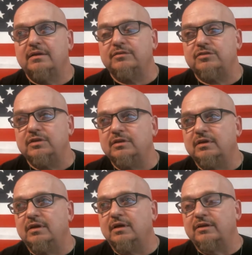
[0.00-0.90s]

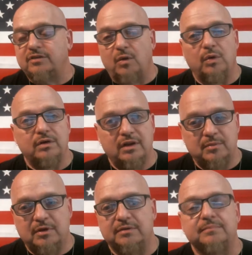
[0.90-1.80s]
I saw one
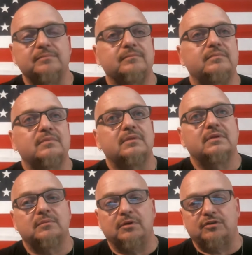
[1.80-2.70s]
Demon,
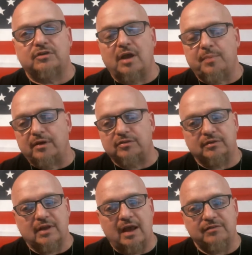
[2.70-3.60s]
a bunch of Scat Packs
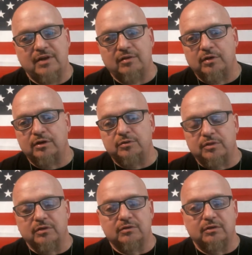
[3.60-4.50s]
like that. I have not run into a
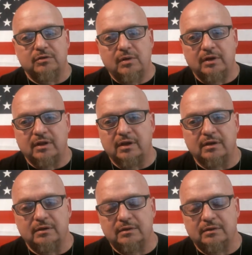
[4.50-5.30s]
1320 yet.